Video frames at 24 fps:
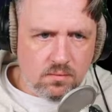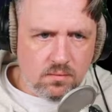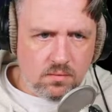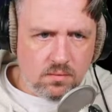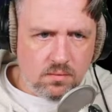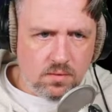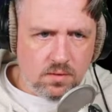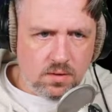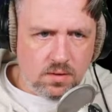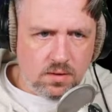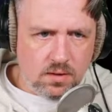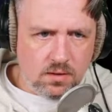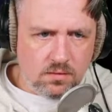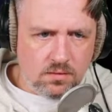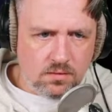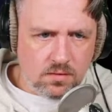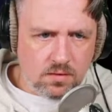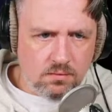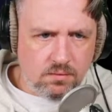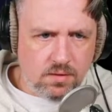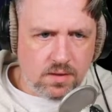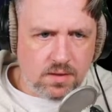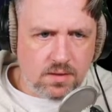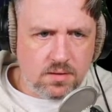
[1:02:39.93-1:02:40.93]
I think that's
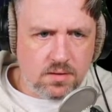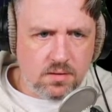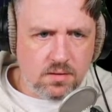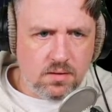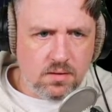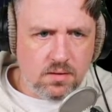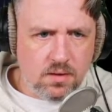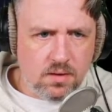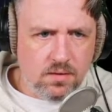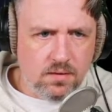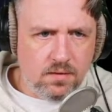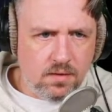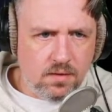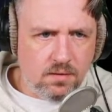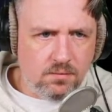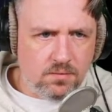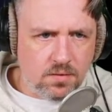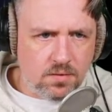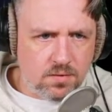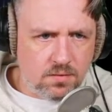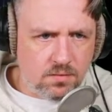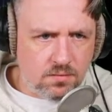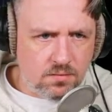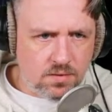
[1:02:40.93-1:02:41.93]
correct. And then after
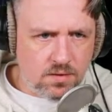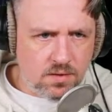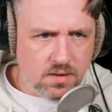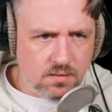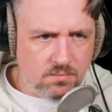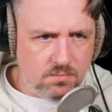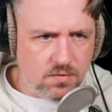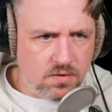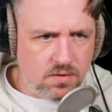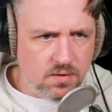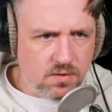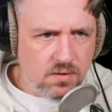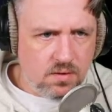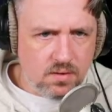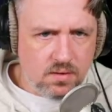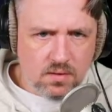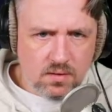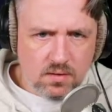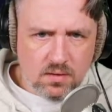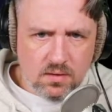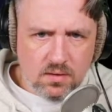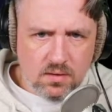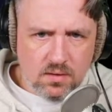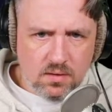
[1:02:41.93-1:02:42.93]
2 steps,
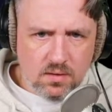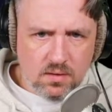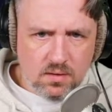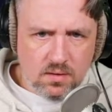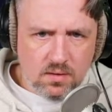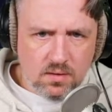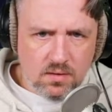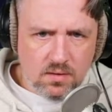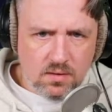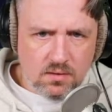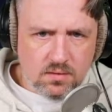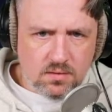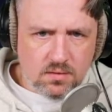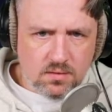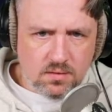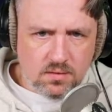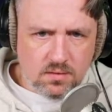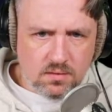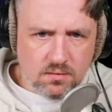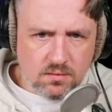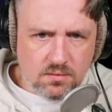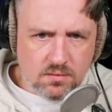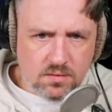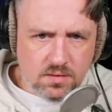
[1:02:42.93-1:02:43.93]
8, 8,
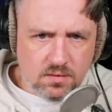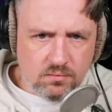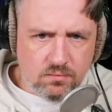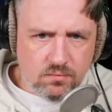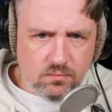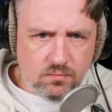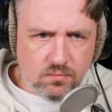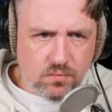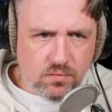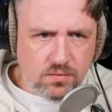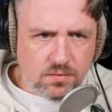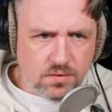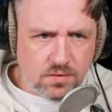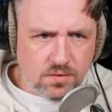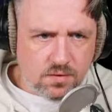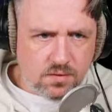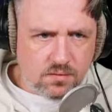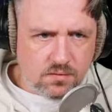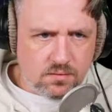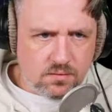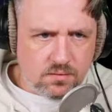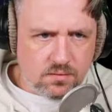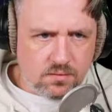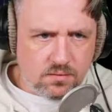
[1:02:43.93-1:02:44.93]
0, 7, 4,
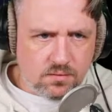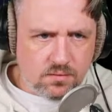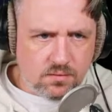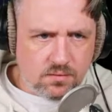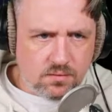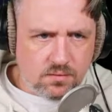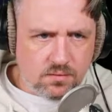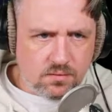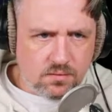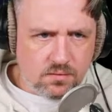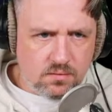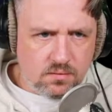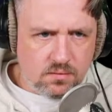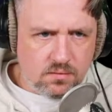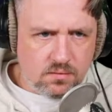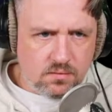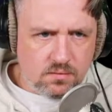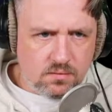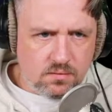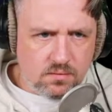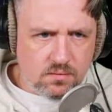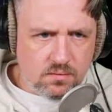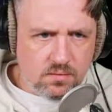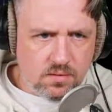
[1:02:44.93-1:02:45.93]
6,
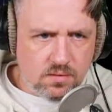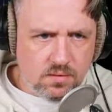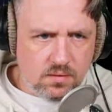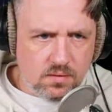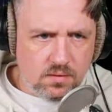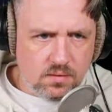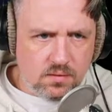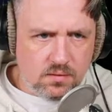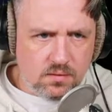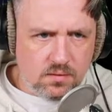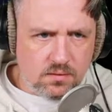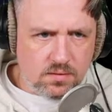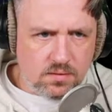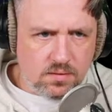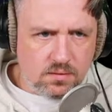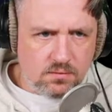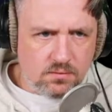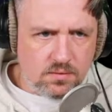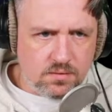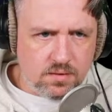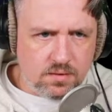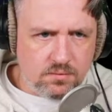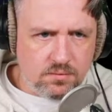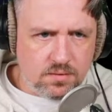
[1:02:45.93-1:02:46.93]

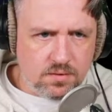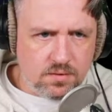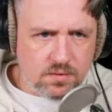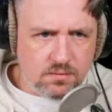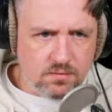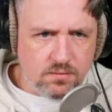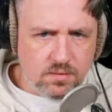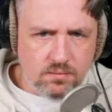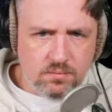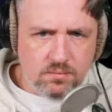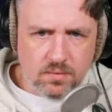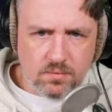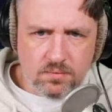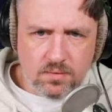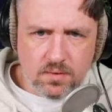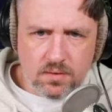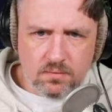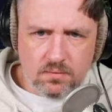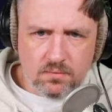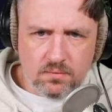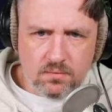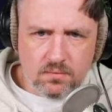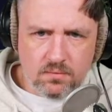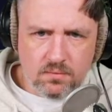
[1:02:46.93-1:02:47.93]
7, 6, 5, 5,
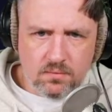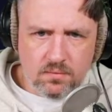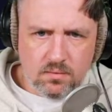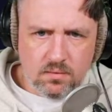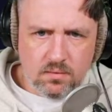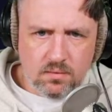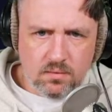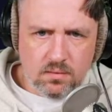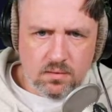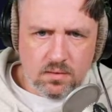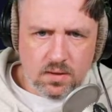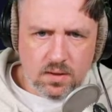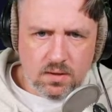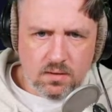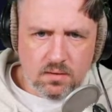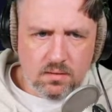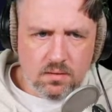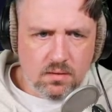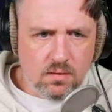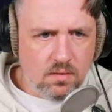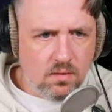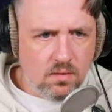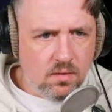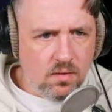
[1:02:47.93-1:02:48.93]
5. Yeah.
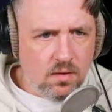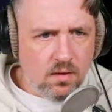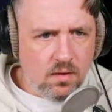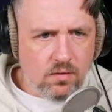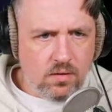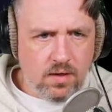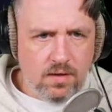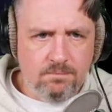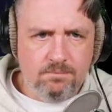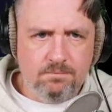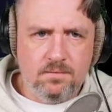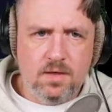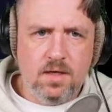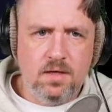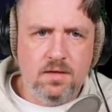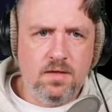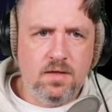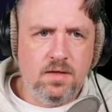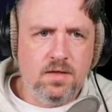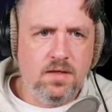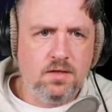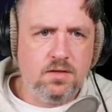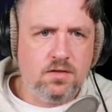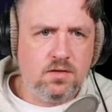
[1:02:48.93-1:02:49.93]
Okay, I think
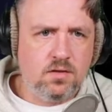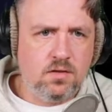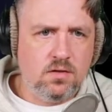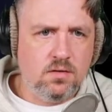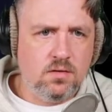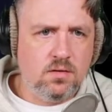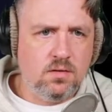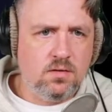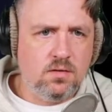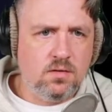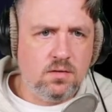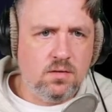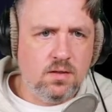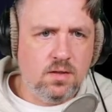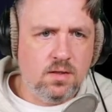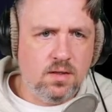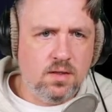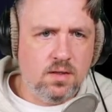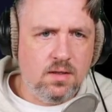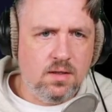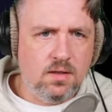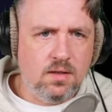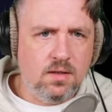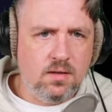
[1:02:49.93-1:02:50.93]
that's good.
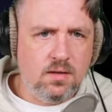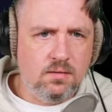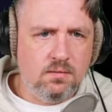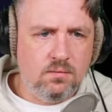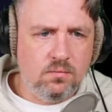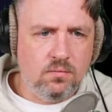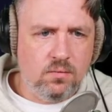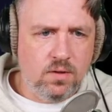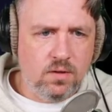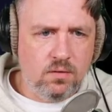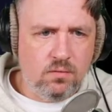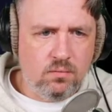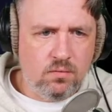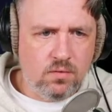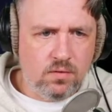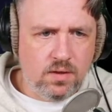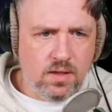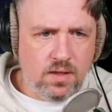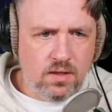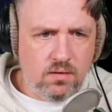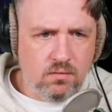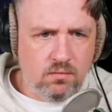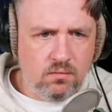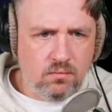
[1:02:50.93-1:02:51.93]
We will
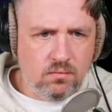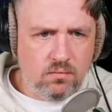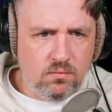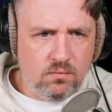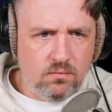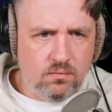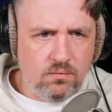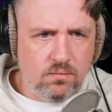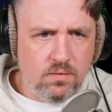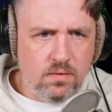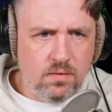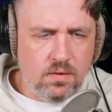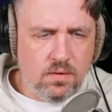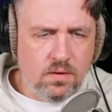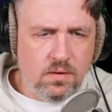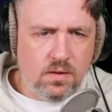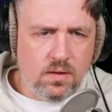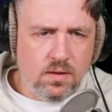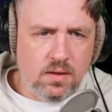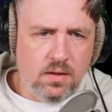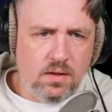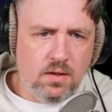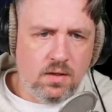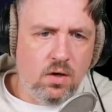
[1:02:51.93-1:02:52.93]
now,
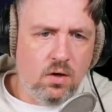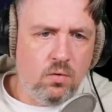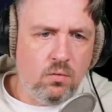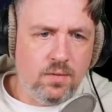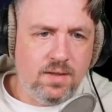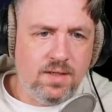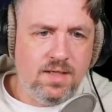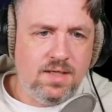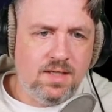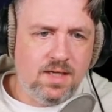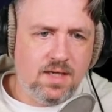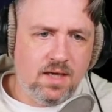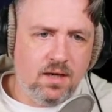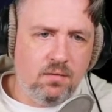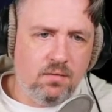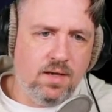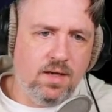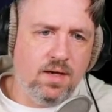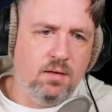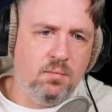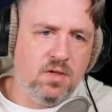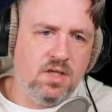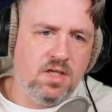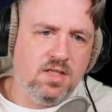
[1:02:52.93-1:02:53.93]
we need to count
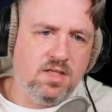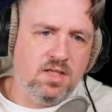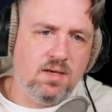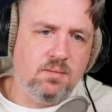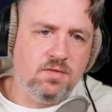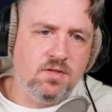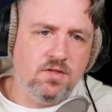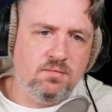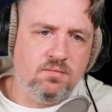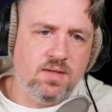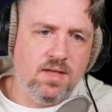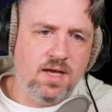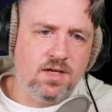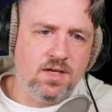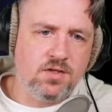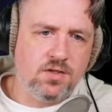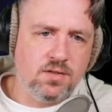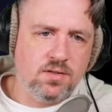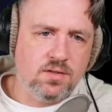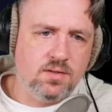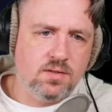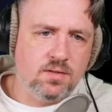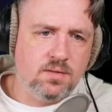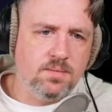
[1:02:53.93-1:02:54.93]
how many times it
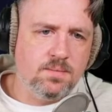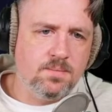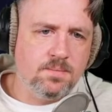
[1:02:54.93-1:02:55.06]
flashes.